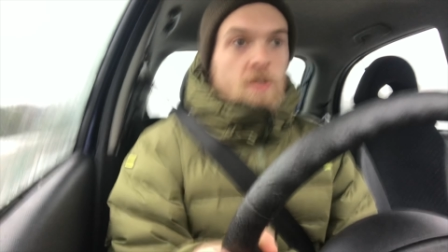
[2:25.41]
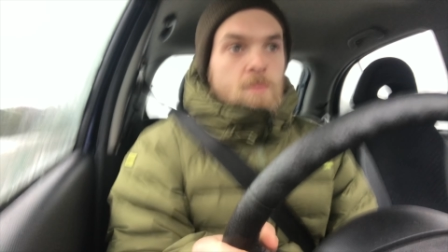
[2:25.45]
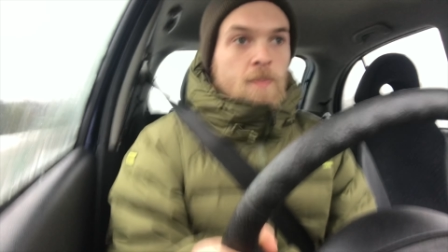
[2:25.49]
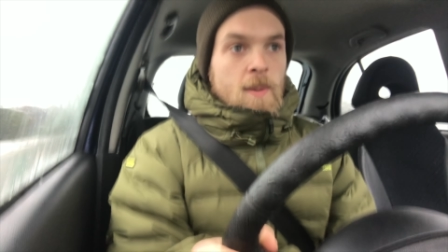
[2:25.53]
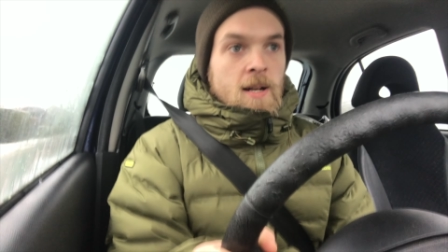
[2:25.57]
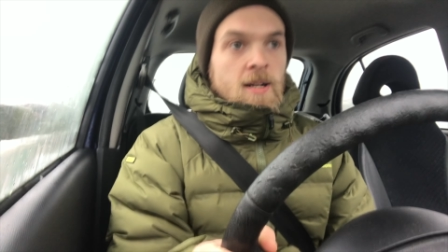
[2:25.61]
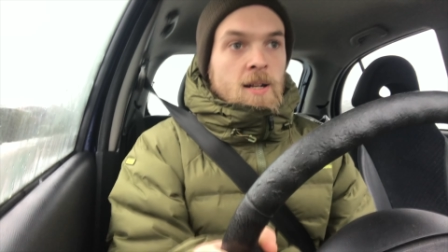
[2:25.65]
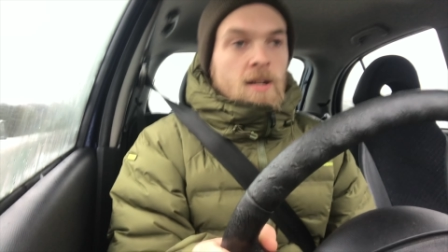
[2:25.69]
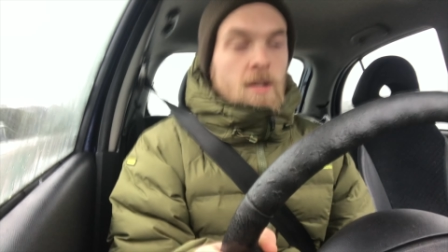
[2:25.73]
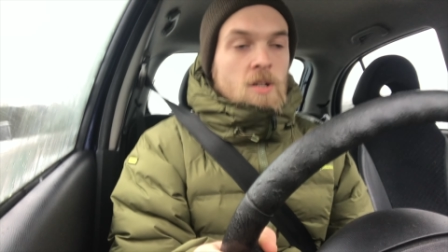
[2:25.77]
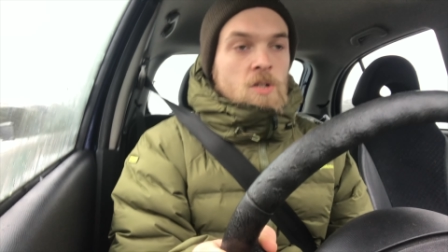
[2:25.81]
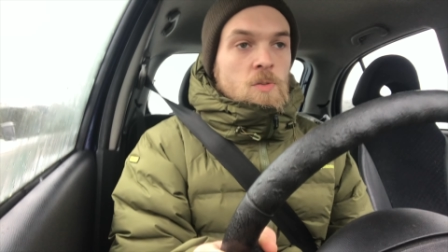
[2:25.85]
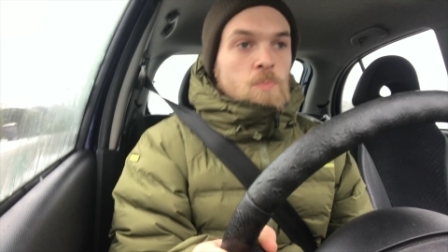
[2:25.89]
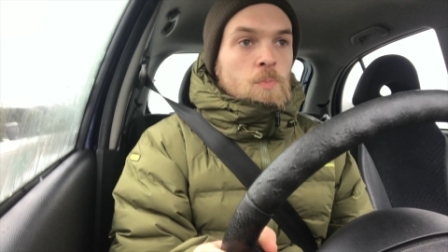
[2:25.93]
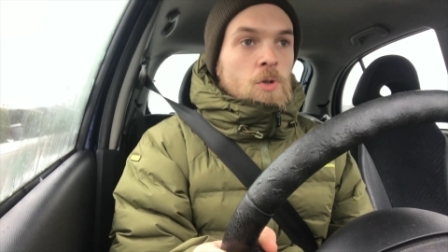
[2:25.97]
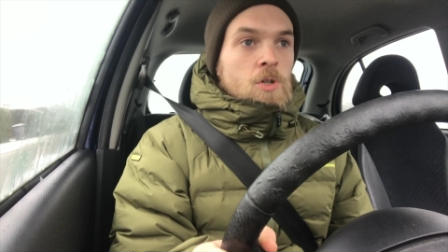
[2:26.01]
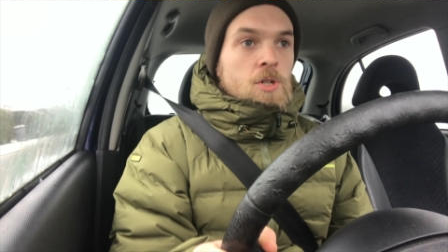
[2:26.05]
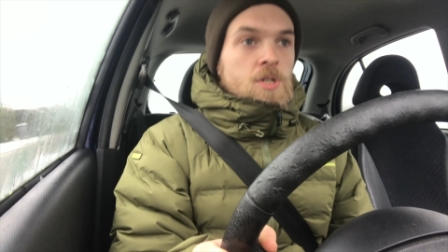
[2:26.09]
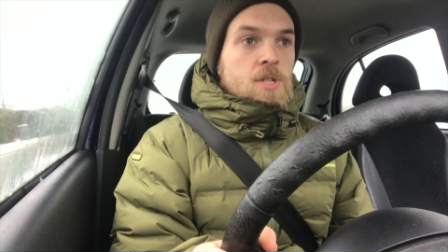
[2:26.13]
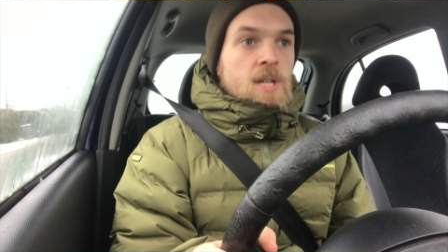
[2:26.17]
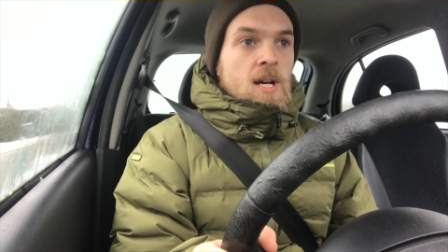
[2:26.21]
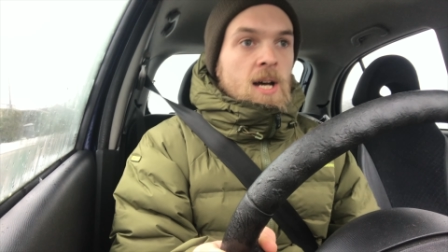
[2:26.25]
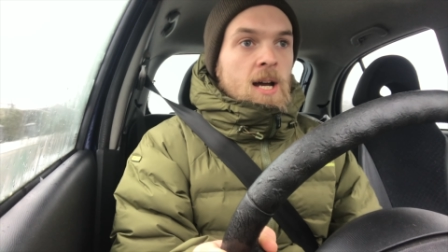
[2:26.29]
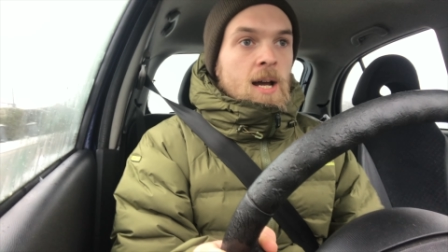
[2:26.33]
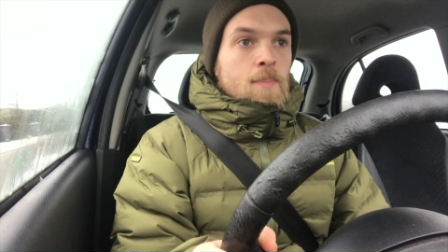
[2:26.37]
spending as
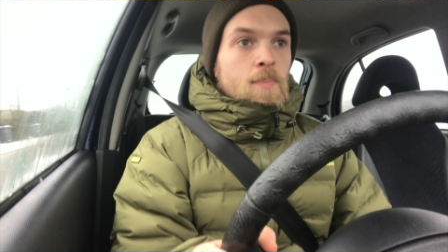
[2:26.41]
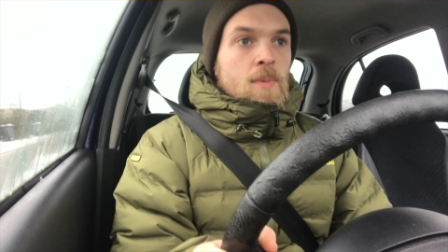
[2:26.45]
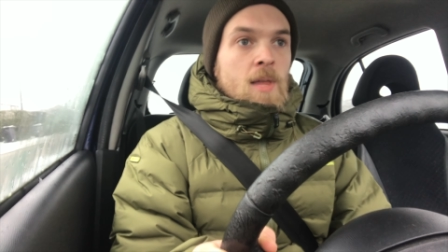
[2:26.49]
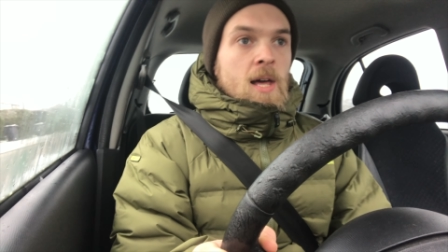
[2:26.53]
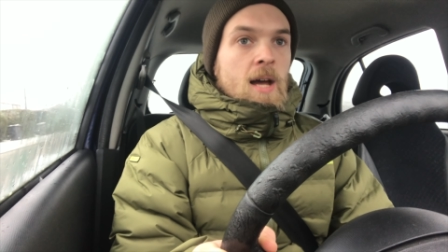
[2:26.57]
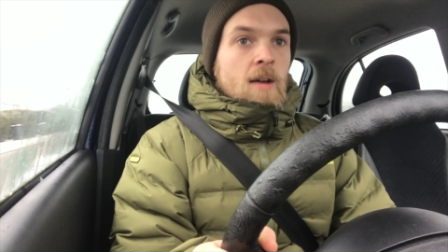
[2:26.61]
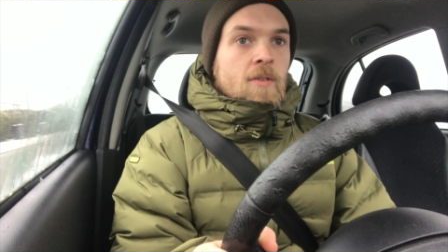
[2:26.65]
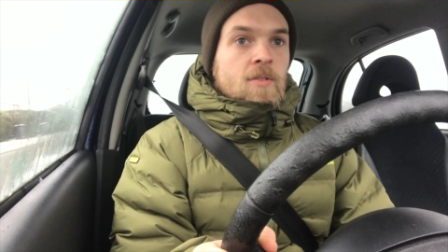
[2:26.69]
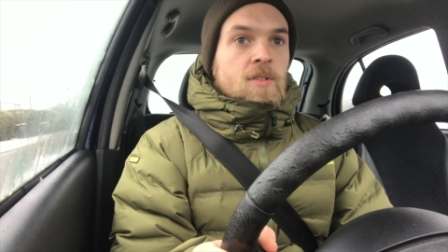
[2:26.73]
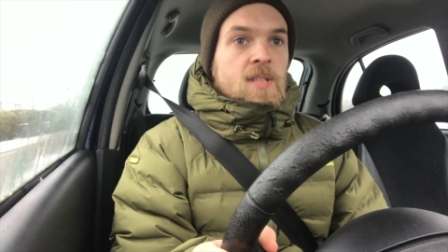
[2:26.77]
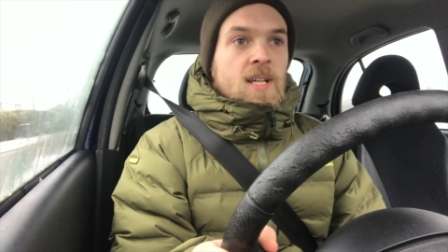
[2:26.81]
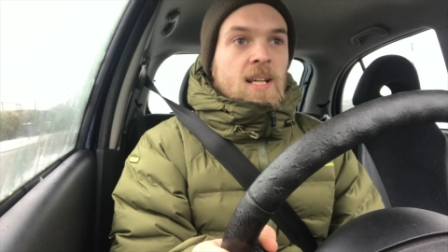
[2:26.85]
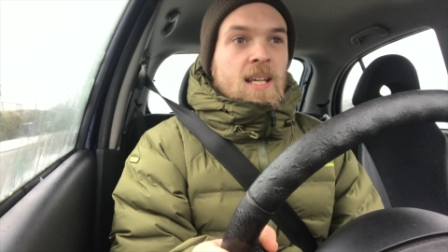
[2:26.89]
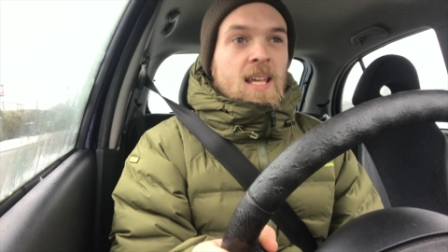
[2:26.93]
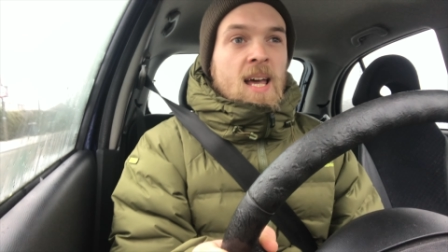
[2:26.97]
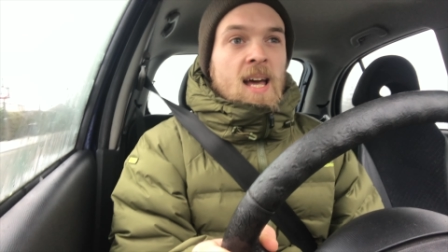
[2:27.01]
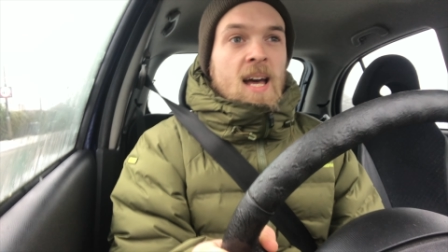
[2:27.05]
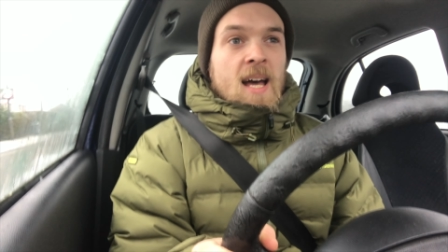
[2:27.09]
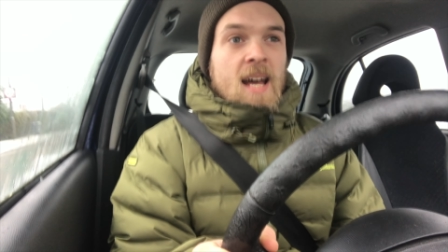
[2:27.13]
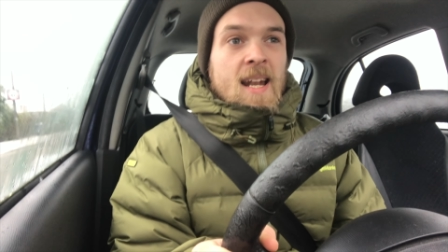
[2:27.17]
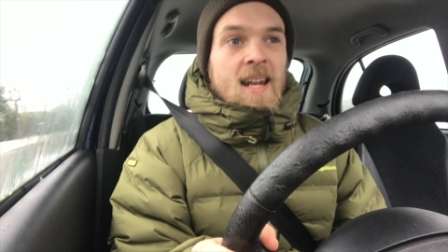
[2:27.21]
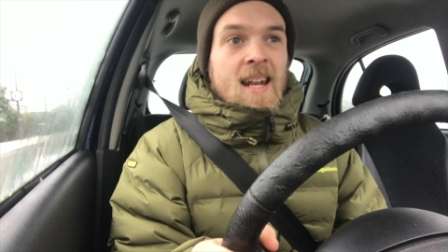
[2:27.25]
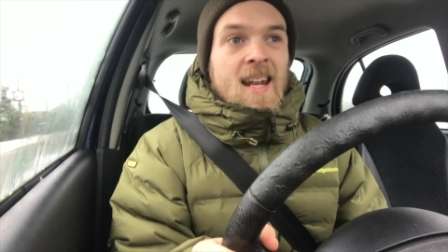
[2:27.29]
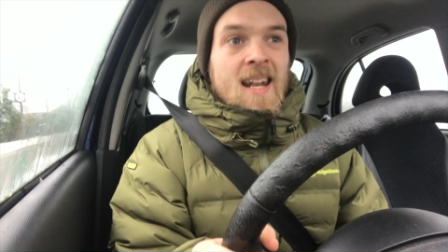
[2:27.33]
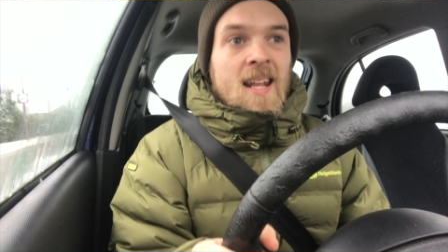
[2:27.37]
much time there as I
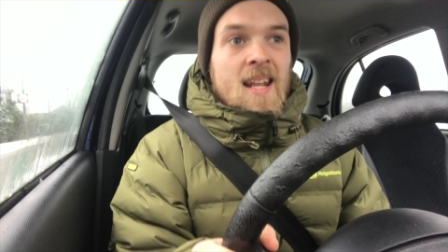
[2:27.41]
can